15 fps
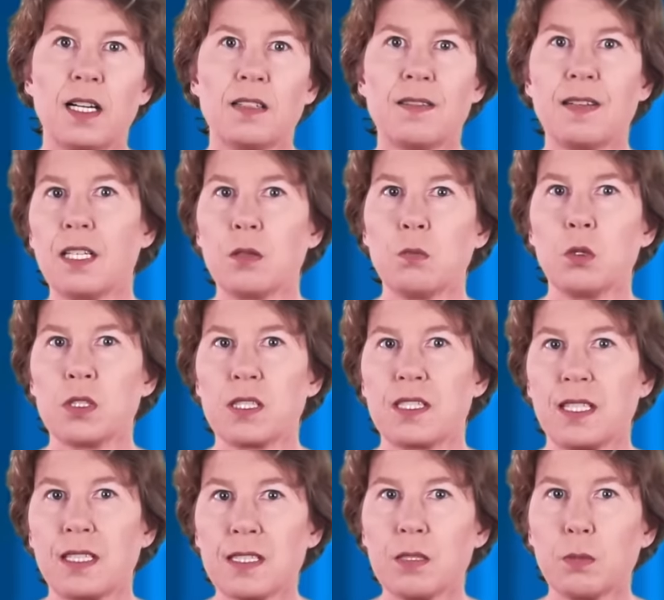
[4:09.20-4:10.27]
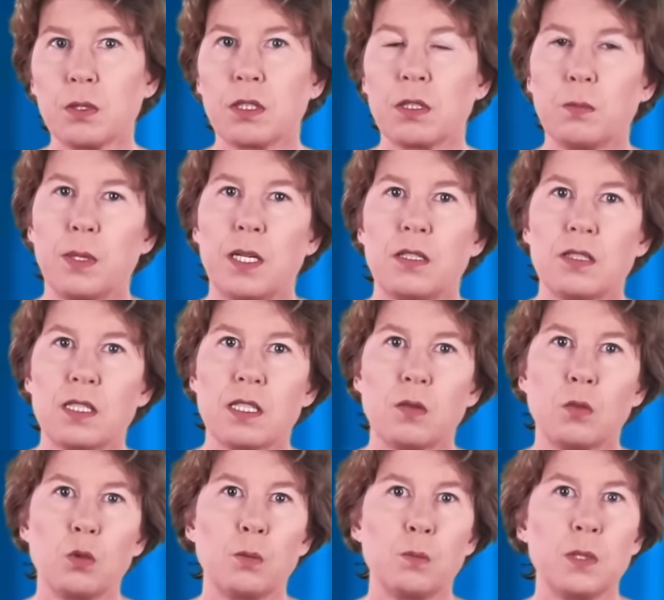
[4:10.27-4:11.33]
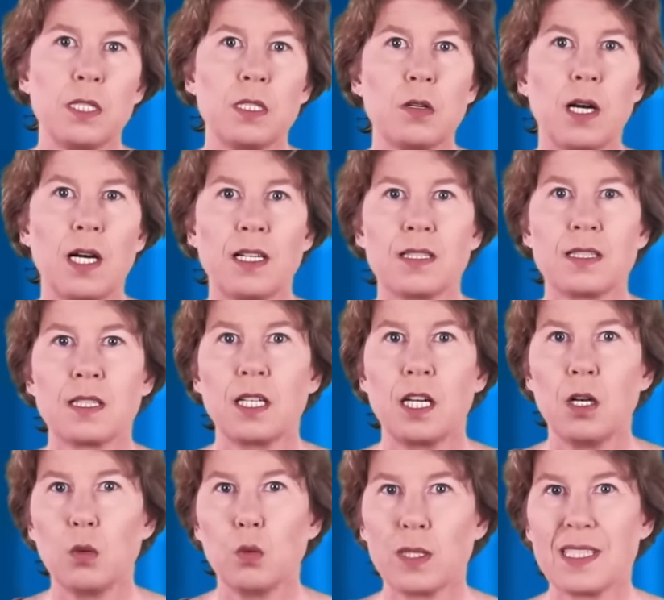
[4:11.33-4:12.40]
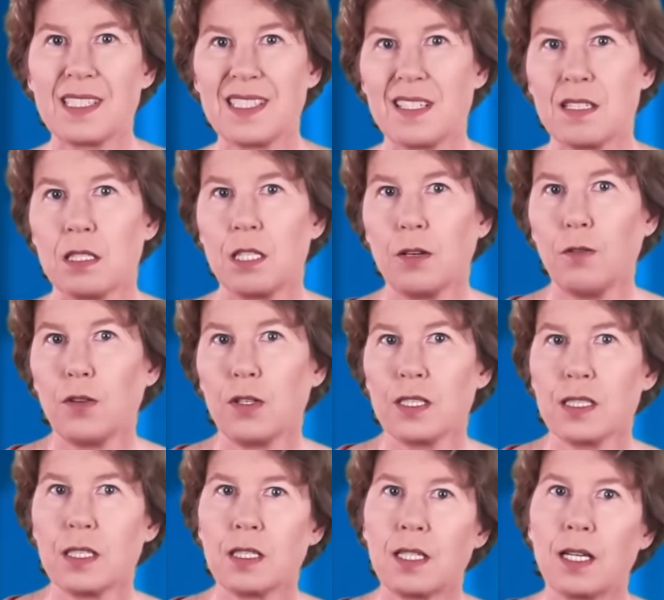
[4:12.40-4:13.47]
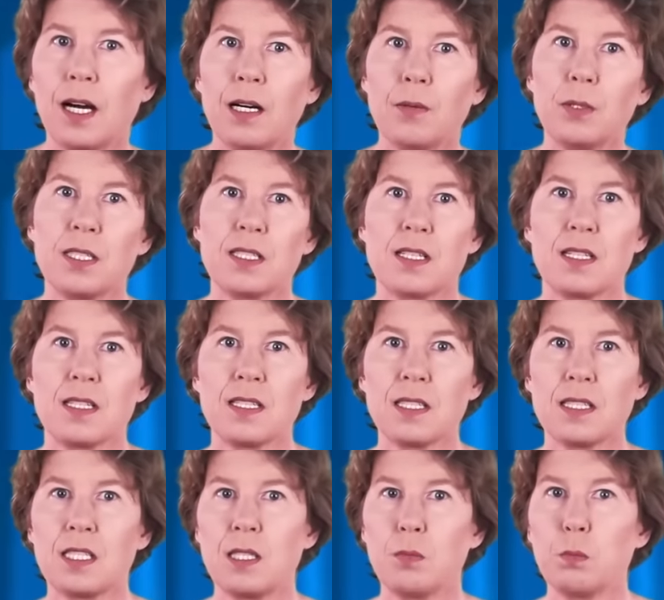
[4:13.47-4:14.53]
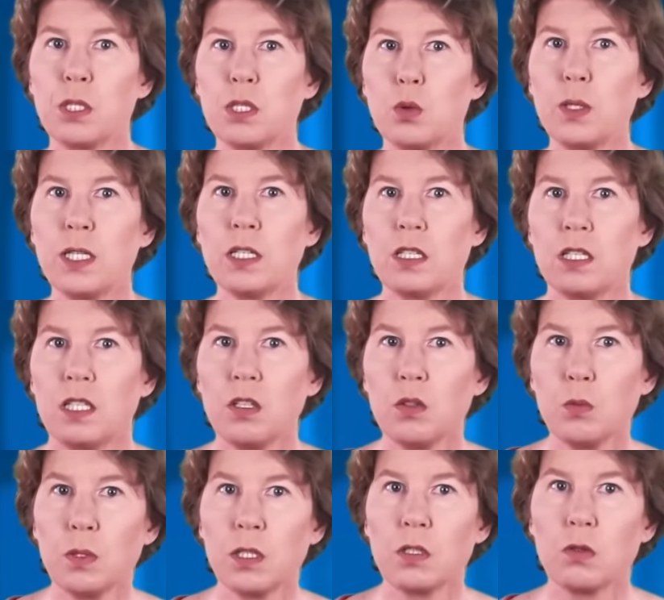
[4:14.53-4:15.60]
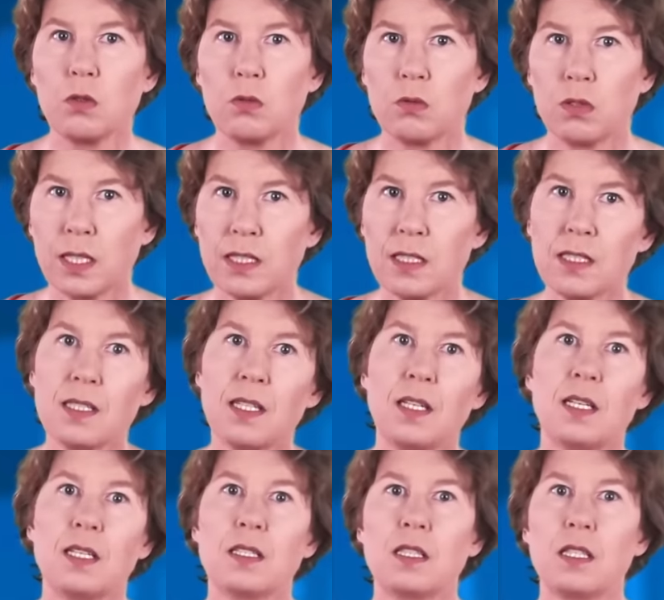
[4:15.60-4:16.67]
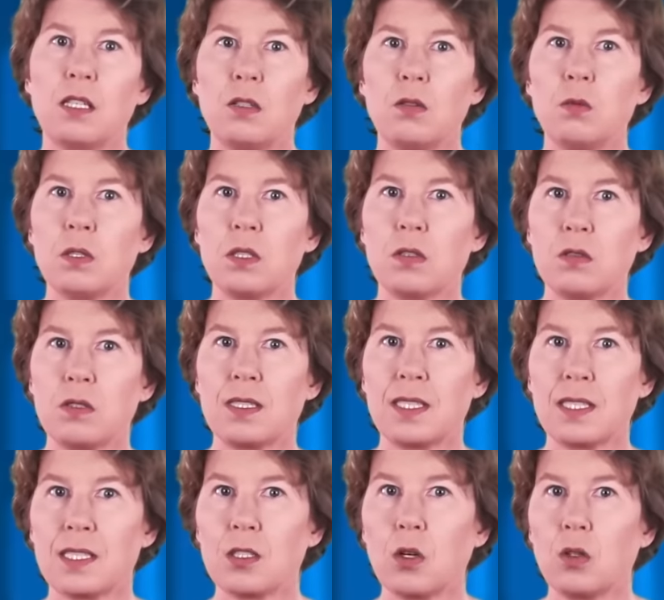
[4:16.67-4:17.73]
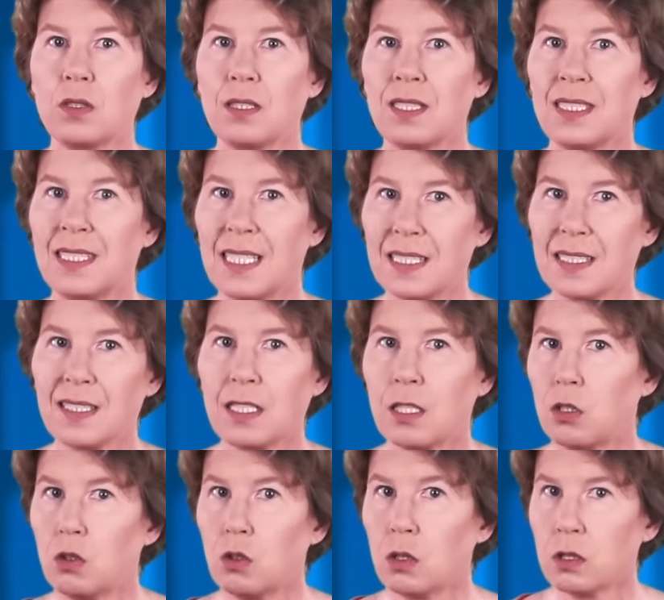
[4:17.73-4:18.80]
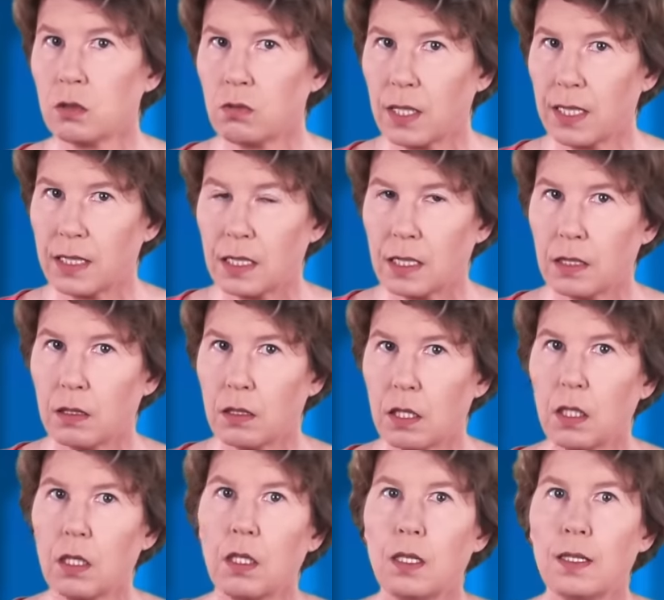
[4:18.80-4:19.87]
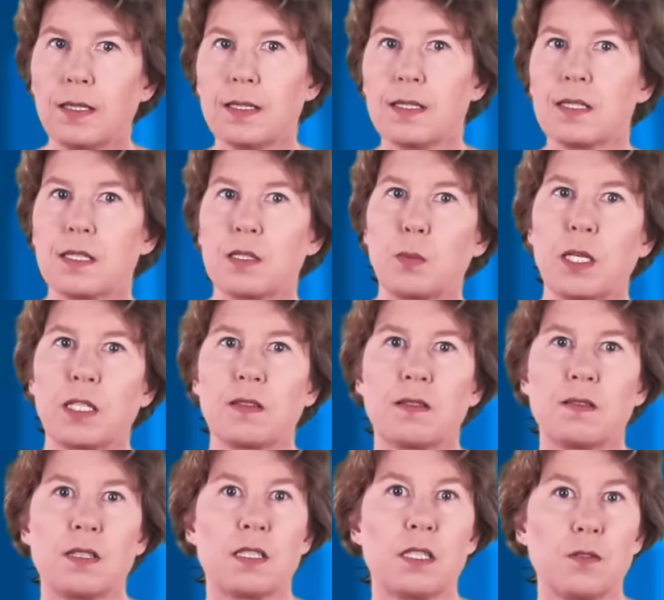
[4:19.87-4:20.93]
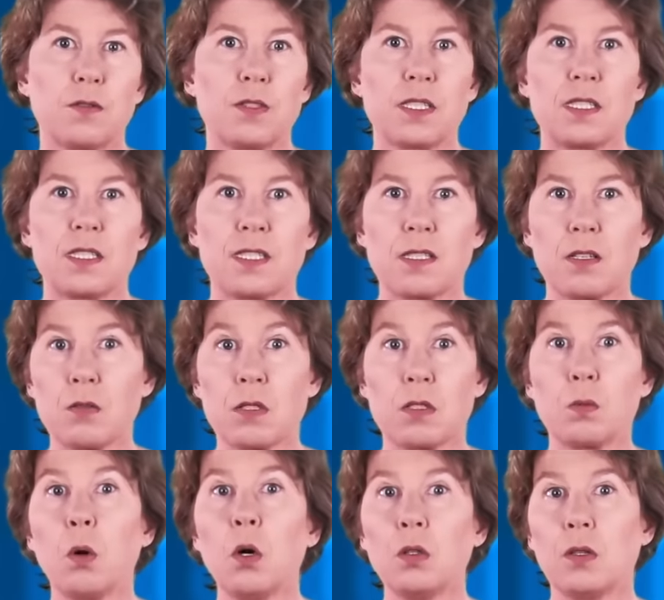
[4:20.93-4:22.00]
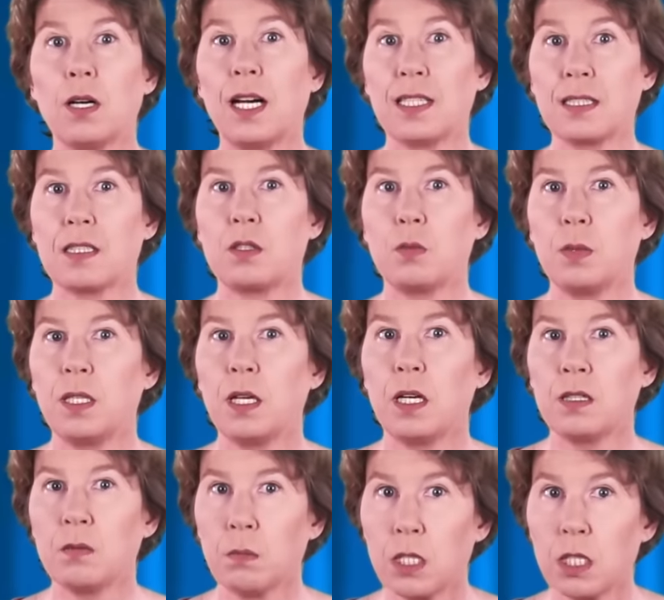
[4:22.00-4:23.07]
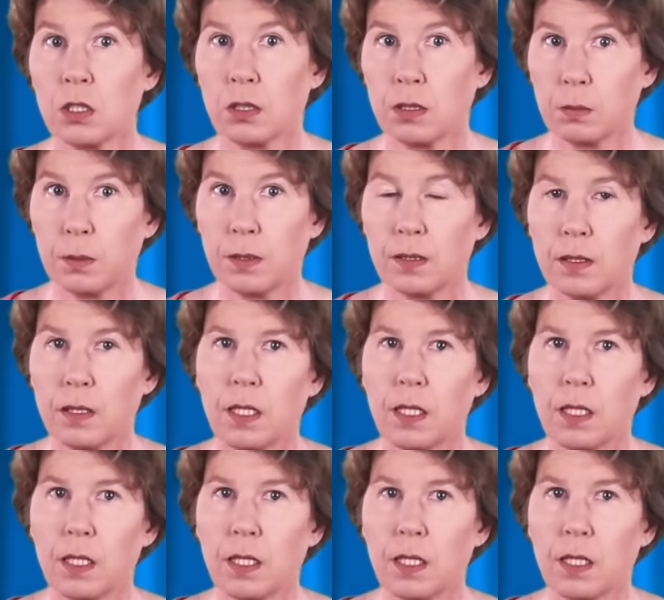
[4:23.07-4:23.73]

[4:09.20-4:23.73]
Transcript: I think a more sensible comparison would be to ask what's the difference in carbon intensity between a human who writes and a human who sits on a desk not writing. I suspect that the difference is so small as to be unmeasurable.